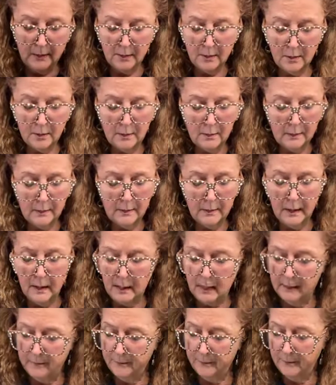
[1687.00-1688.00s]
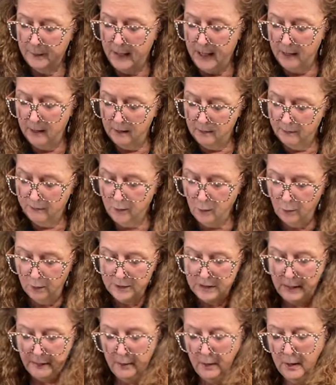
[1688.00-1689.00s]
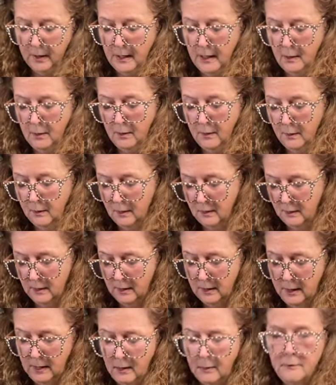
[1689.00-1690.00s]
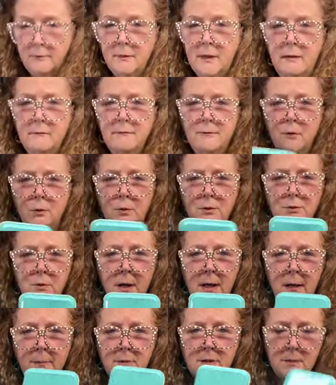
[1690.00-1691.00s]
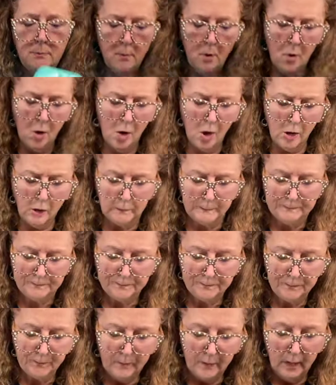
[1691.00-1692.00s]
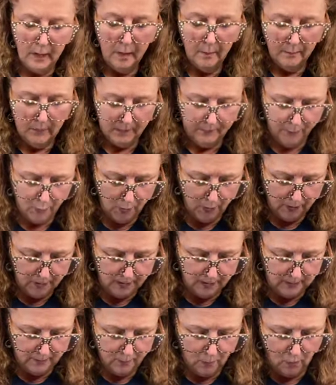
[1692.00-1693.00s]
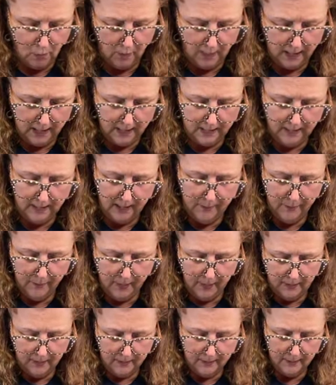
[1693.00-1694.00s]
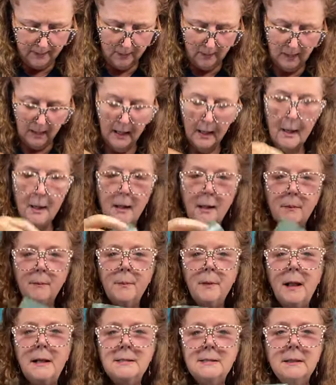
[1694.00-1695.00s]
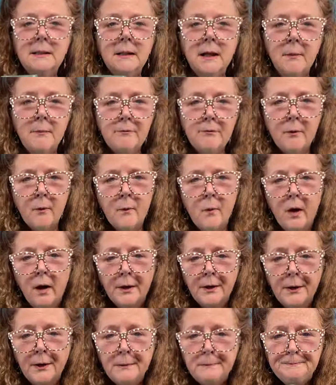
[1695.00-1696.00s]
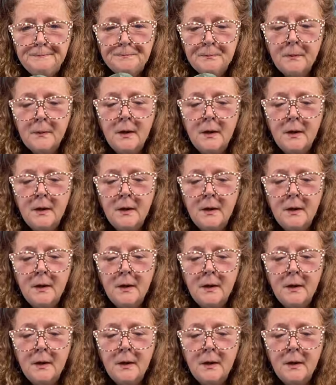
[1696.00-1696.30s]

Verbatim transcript: My little palette folds up. Look at how that folds right up small. My book is small. I keep a little plastic cup for water.